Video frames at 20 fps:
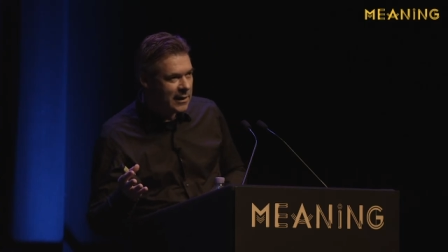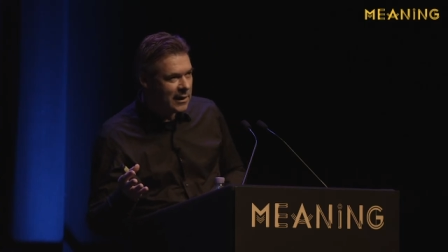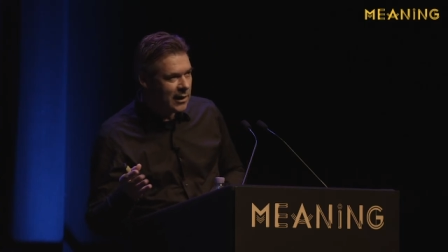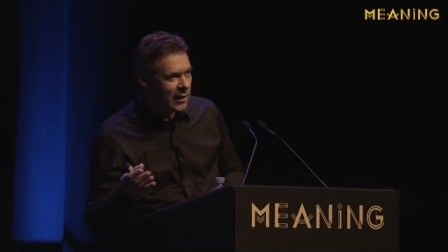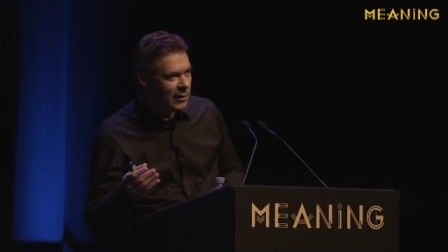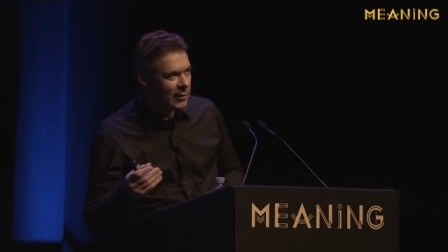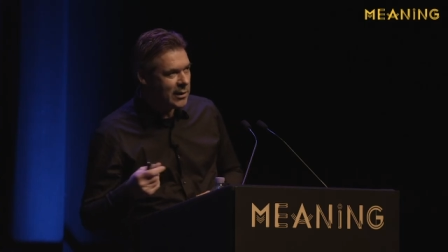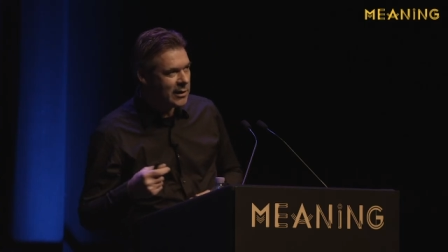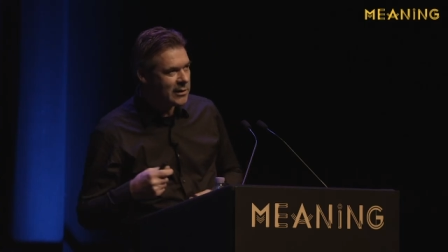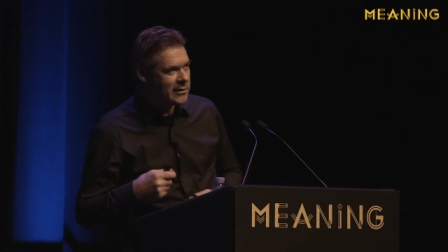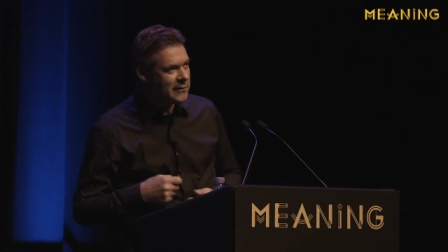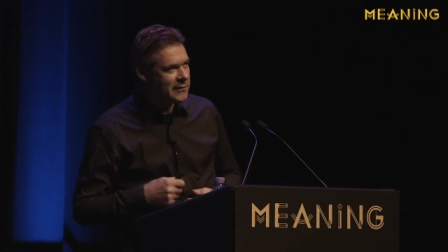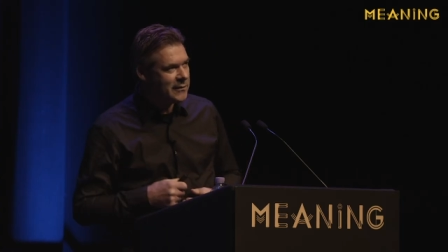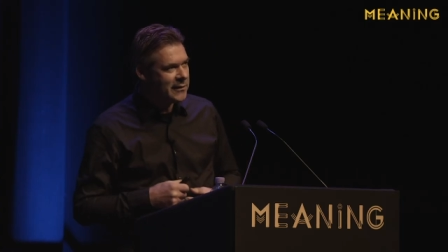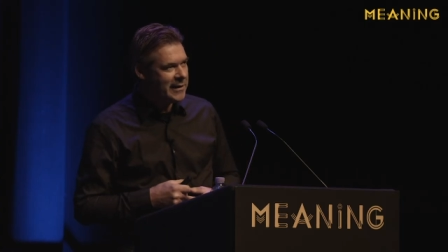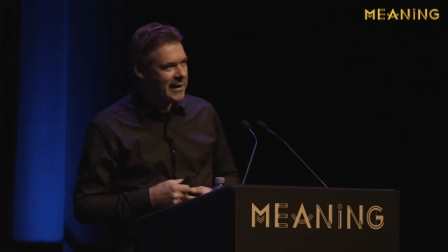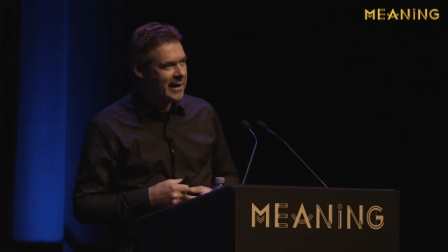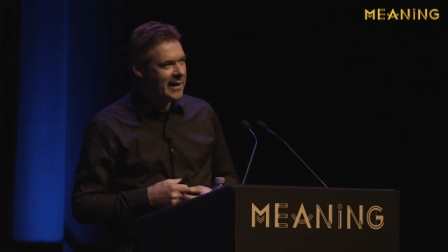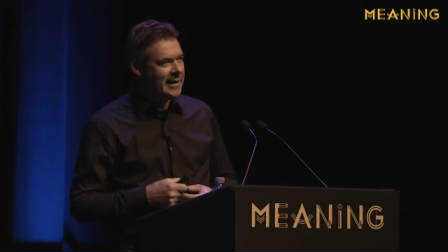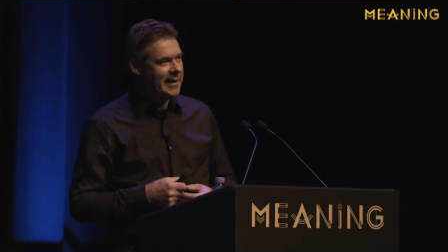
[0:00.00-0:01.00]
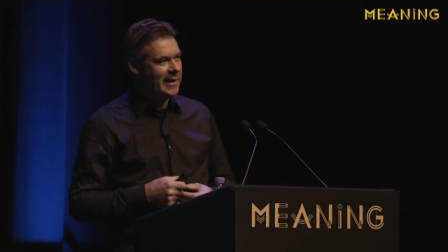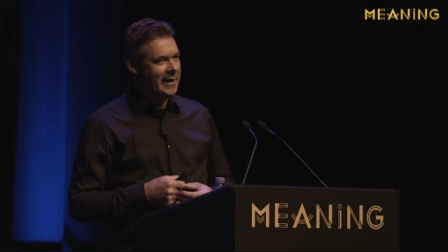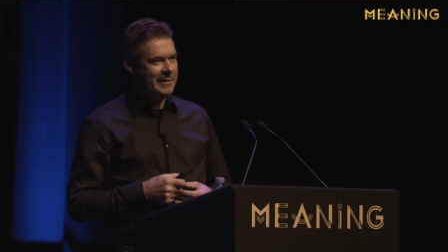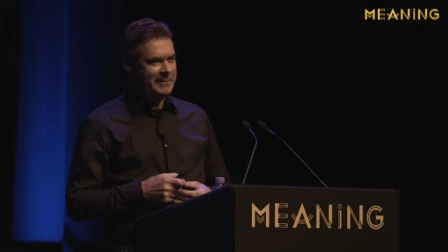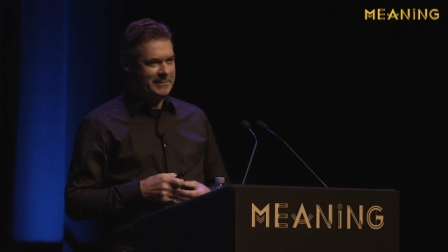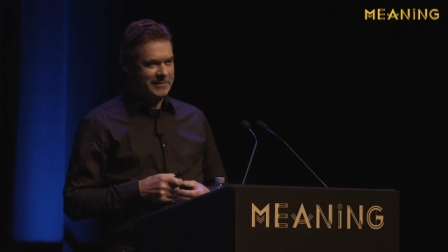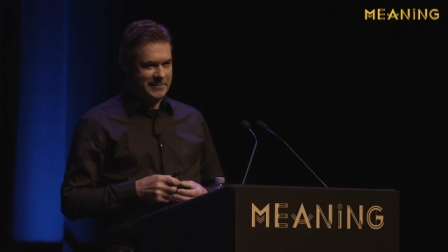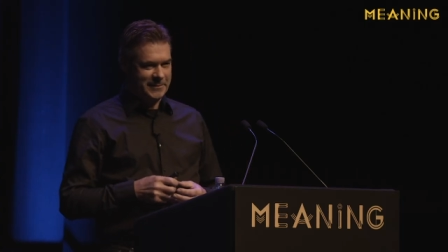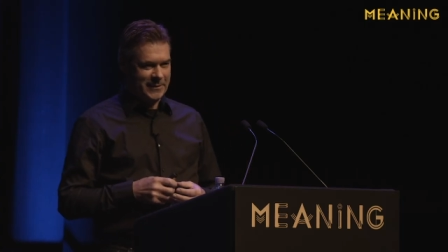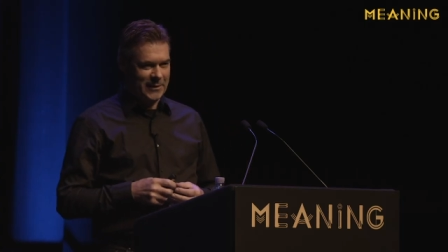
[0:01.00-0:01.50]
Oh, a lot of yeah, yeah.
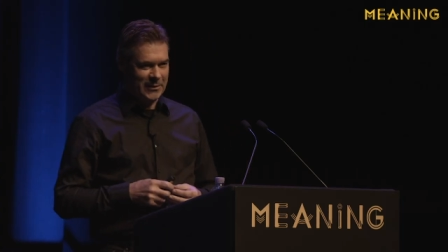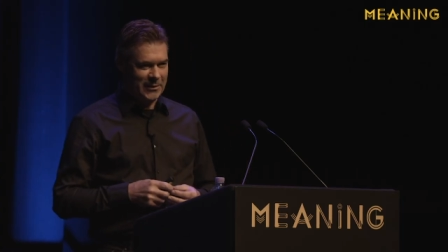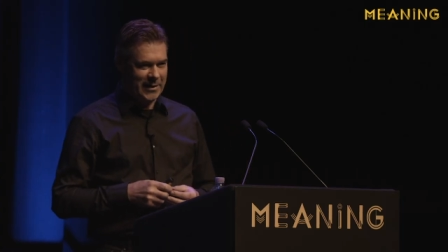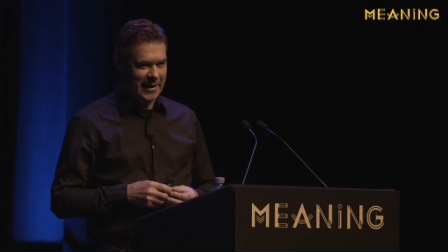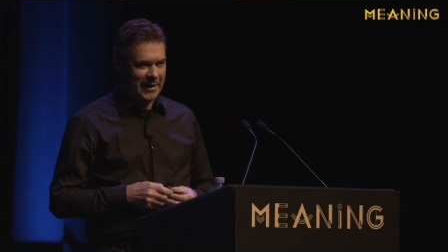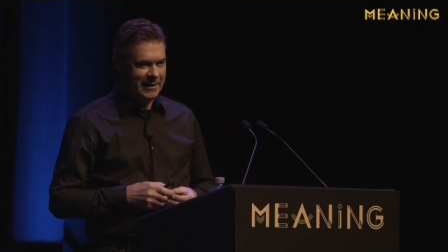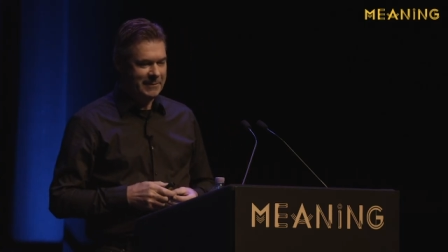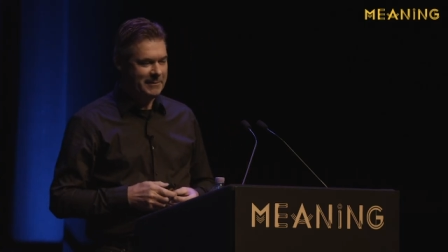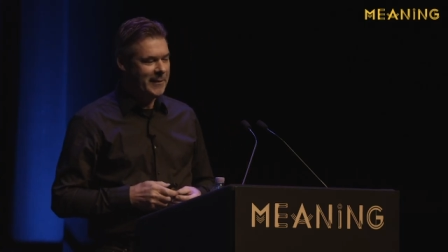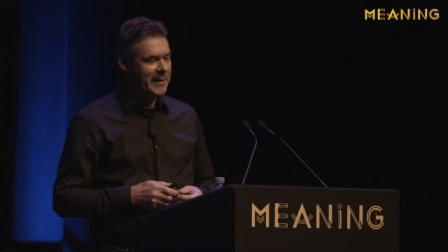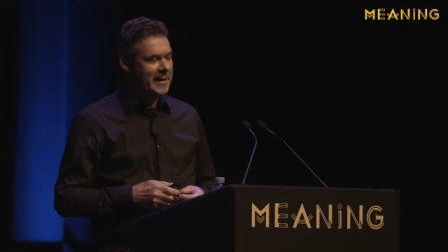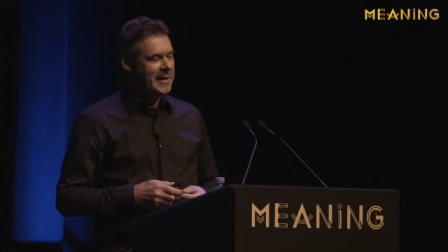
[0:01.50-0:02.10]
Okay.